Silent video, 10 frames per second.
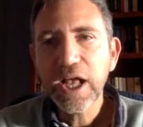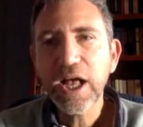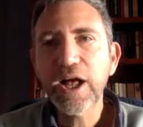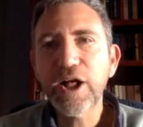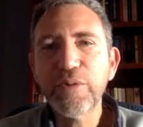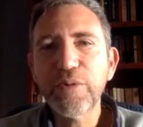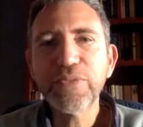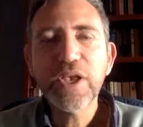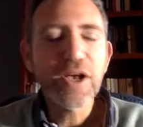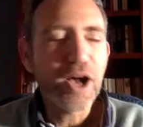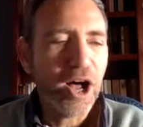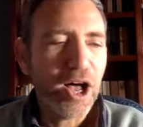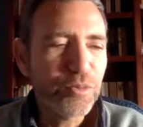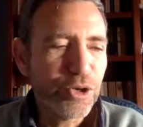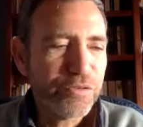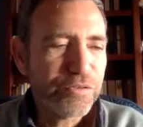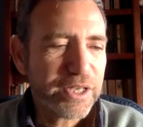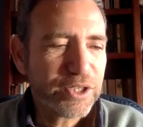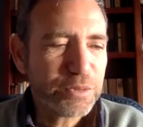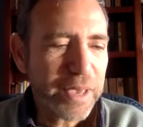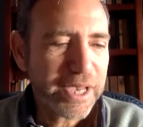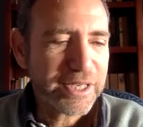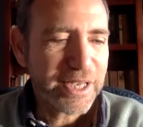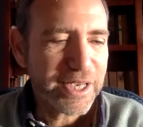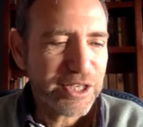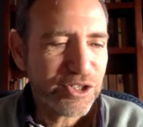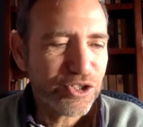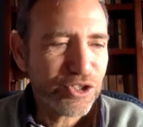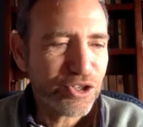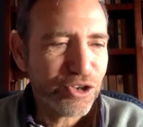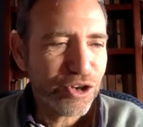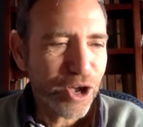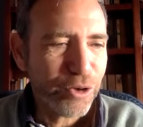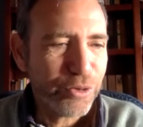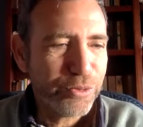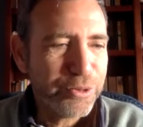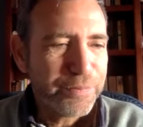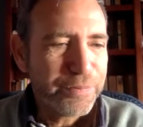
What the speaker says: I would have expected, you know,